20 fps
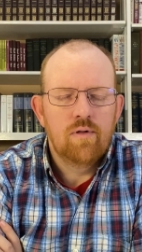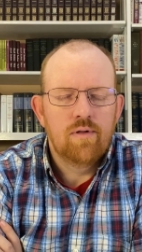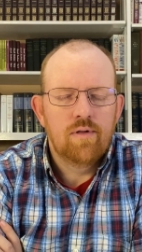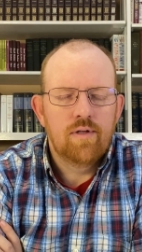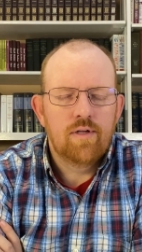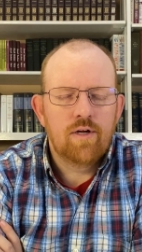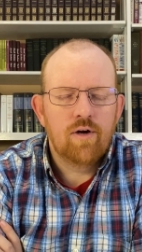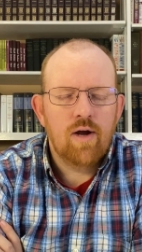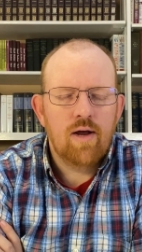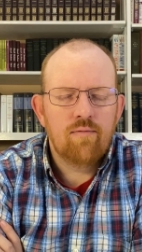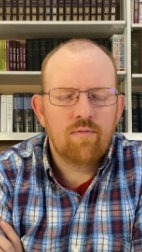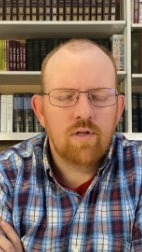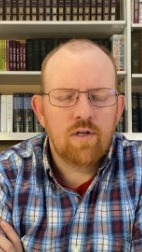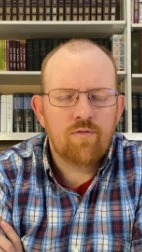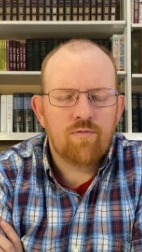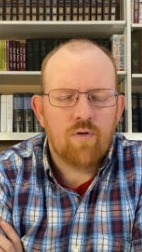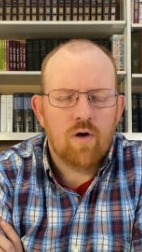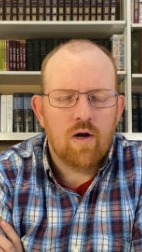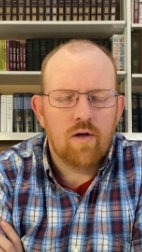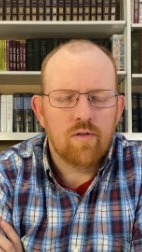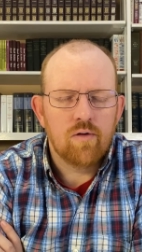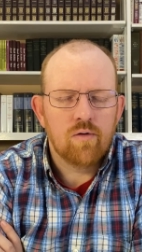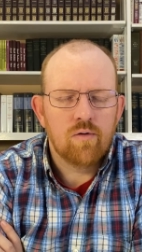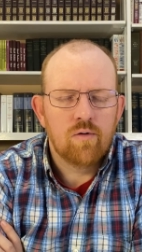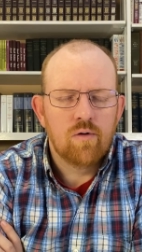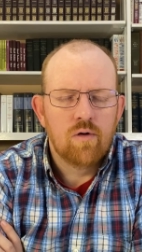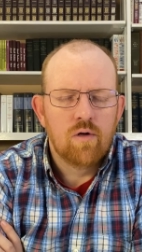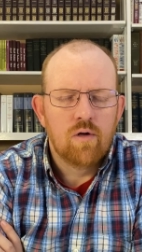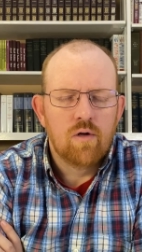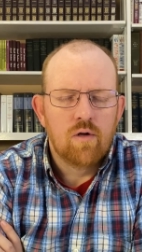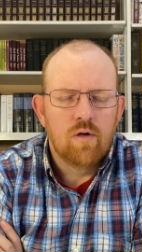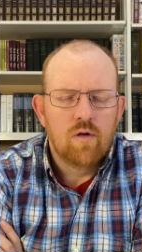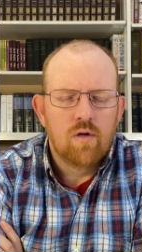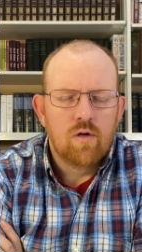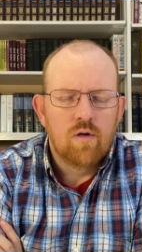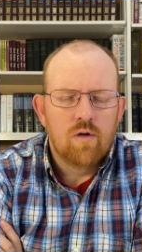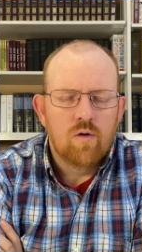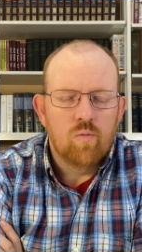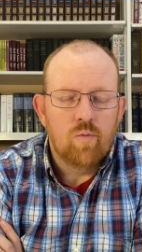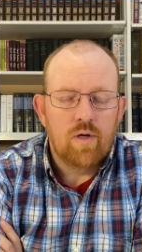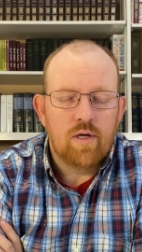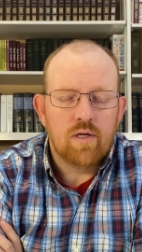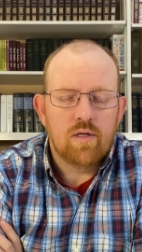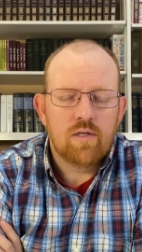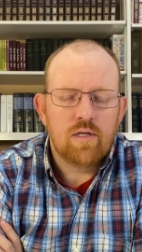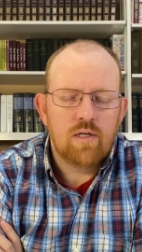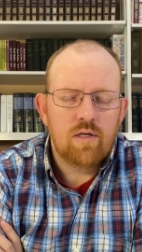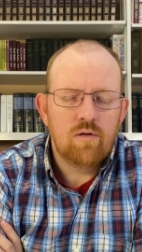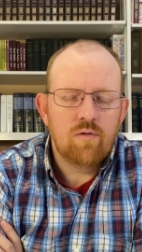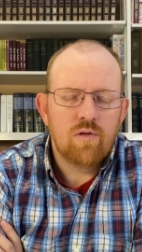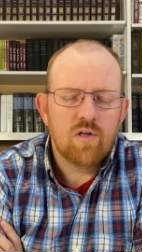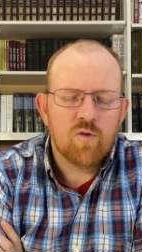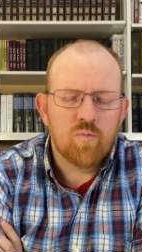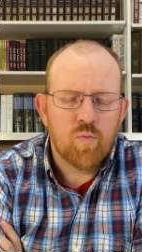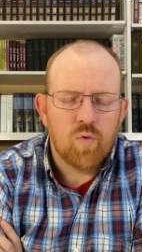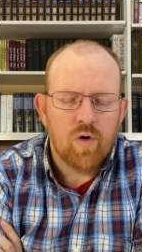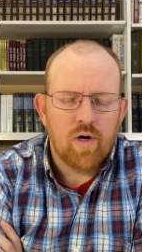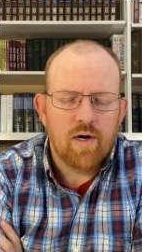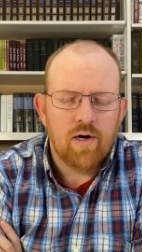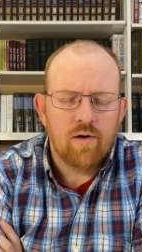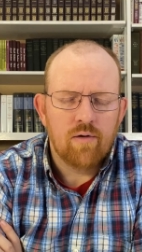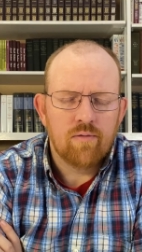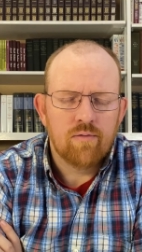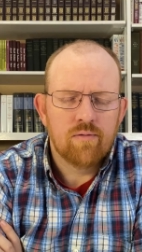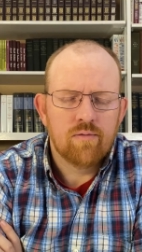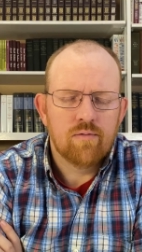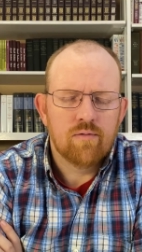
Dear Heavenly Father, we continue this prayer,